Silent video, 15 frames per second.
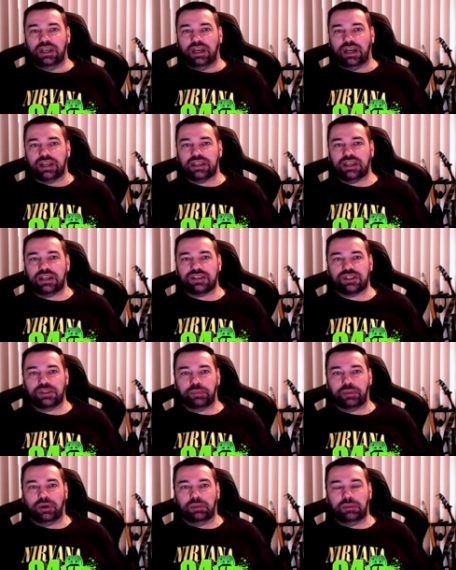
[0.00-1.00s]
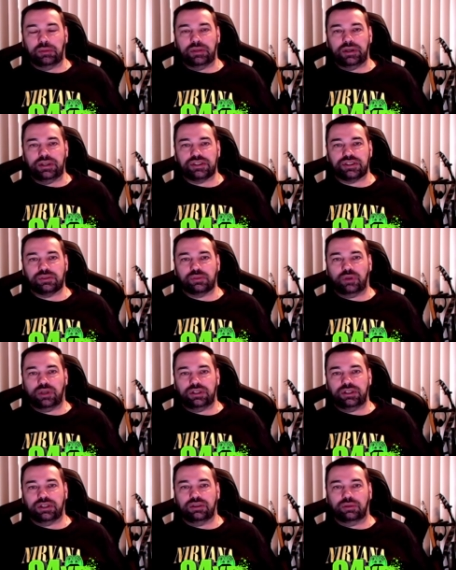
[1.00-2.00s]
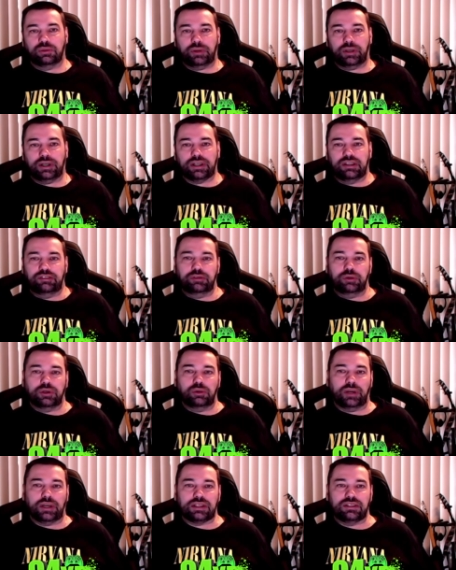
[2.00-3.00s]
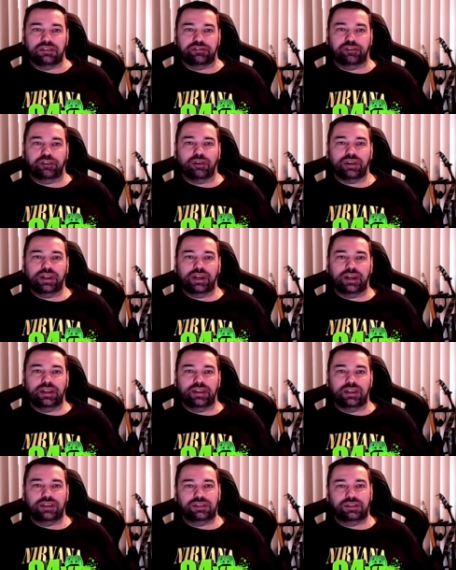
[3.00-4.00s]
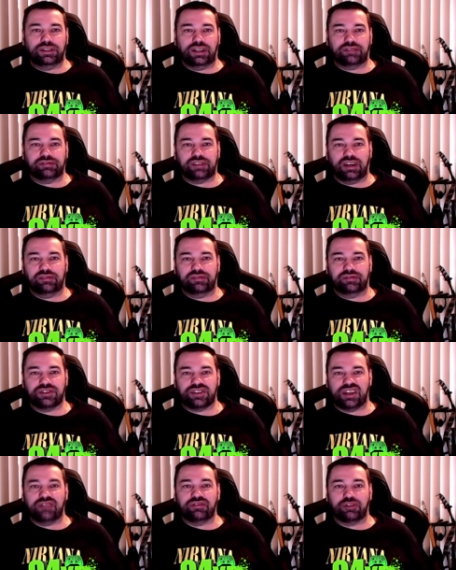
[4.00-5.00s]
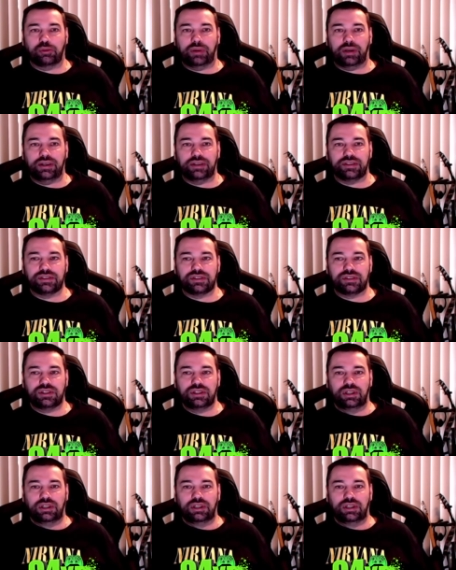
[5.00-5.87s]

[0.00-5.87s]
I guess the problem is when you go back, if we go back to Fortnite, then you'd have to have several buttons